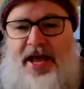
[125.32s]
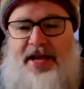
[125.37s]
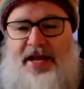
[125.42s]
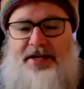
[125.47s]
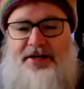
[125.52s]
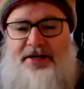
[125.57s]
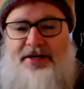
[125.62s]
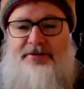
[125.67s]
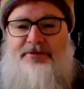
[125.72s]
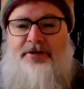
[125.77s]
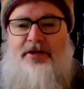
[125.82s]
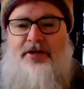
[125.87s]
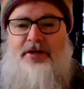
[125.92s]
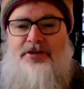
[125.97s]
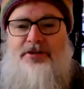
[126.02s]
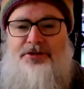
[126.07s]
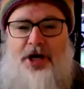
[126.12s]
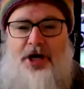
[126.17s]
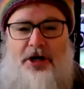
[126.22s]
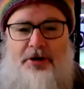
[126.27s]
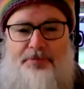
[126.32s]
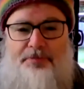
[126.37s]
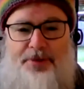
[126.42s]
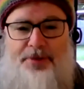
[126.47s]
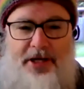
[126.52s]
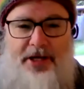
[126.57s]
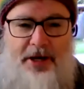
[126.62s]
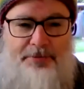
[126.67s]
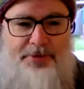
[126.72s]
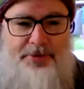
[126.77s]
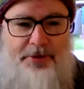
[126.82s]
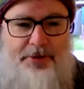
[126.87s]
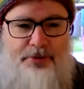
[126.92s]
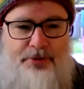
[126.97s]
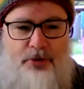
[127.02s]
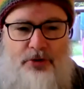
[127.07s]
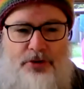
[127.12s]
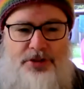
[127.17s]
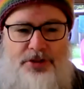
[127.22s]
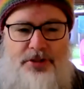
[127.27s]
ten, don't pick up your
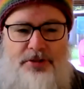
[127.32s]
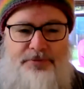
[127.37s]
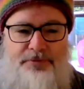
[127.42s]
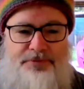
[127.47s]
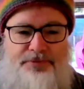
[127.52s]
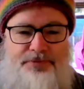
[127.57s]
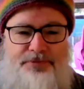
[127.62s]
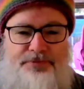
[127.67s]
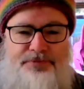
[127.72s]
books.